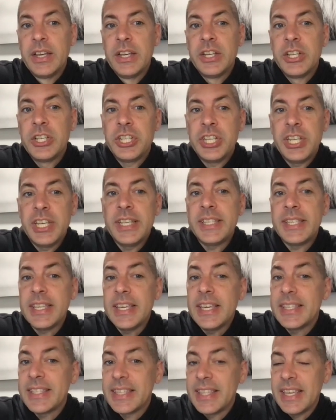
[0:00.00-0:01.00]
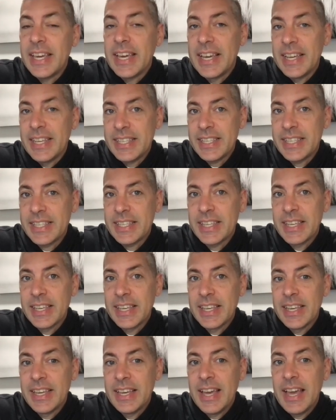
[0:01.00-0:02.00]
She sees this
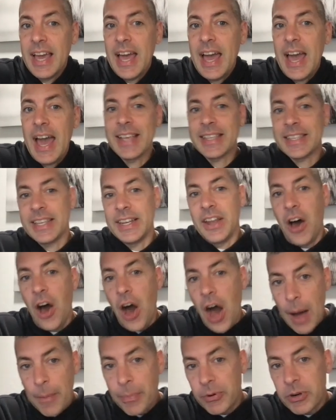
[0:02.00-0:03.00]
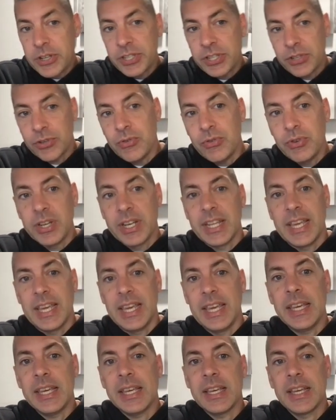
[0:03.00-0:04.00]
as an
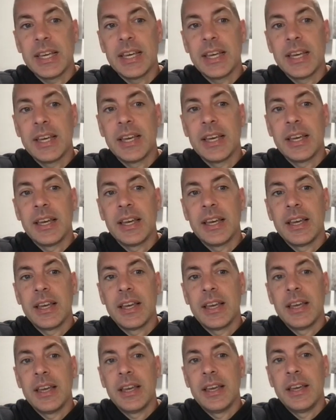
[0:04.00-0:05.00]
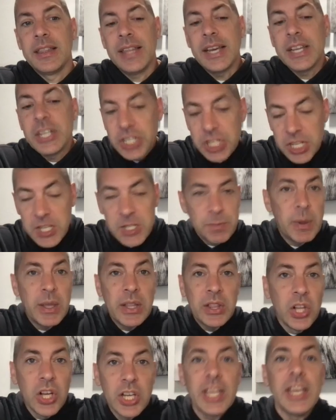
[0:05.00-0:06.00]
opportunity that she's
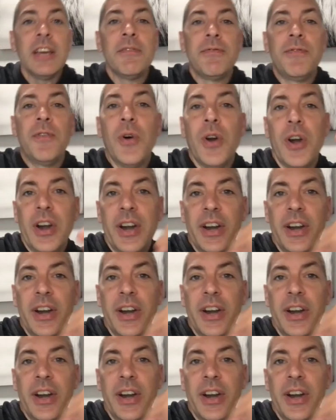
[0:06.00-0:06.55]
been looking for.